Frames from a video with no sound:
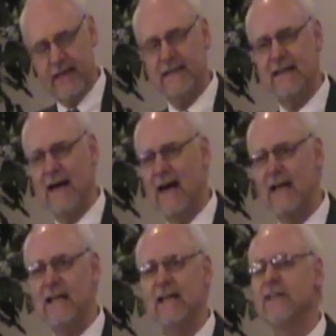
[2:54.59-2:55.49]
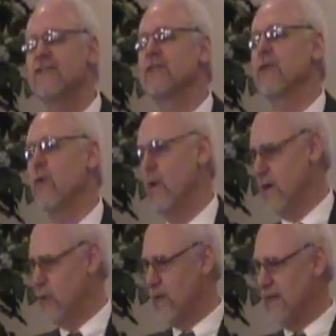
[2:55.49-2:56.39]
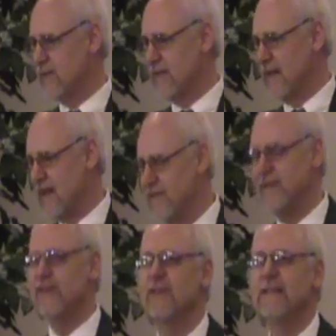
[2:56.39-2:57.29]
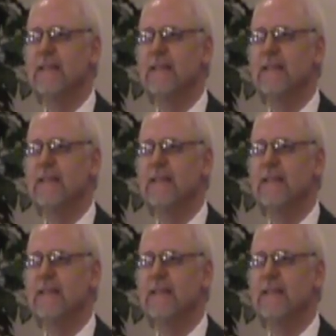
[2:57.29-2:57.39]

that God is the one who reigns in the heavens